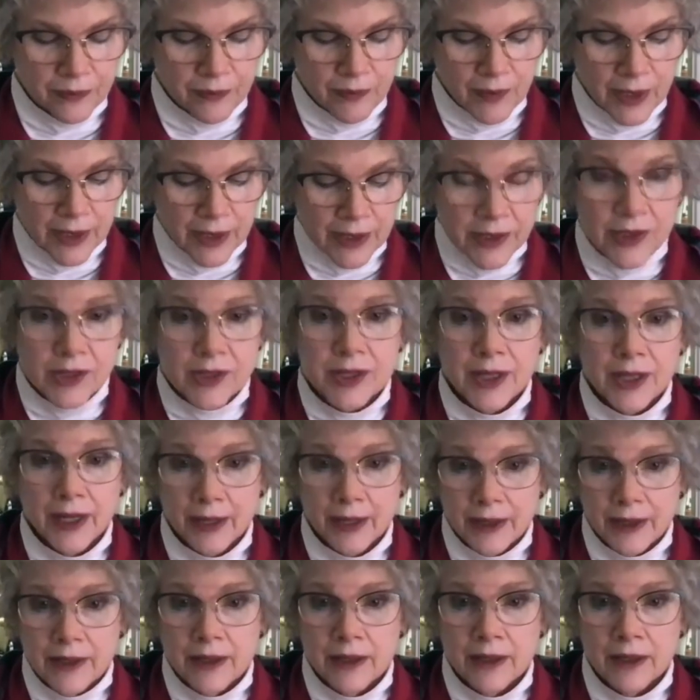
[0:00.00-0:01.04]

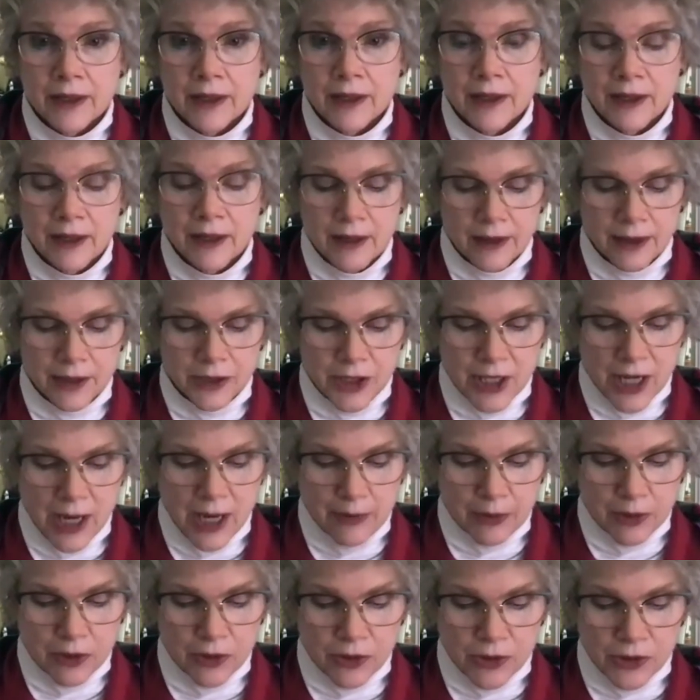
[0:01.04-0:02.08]
Instead, the
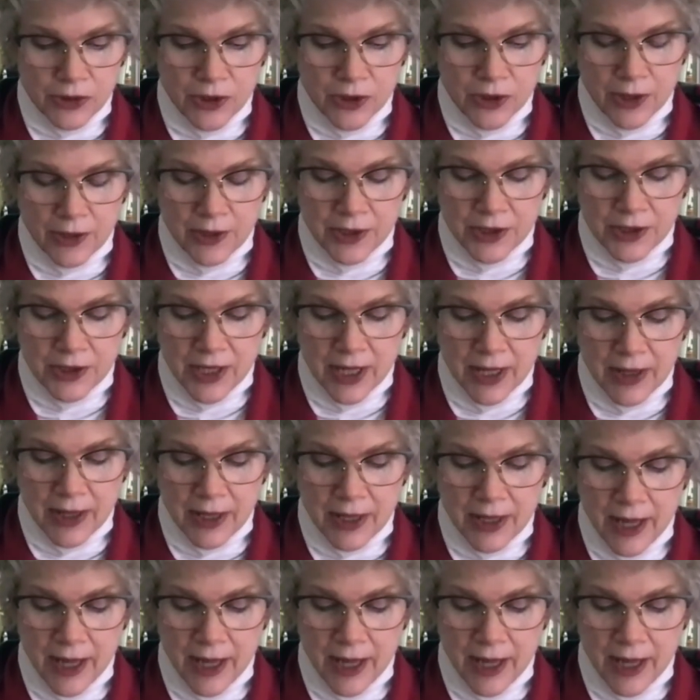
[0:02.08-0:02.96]
chapter goes on to say that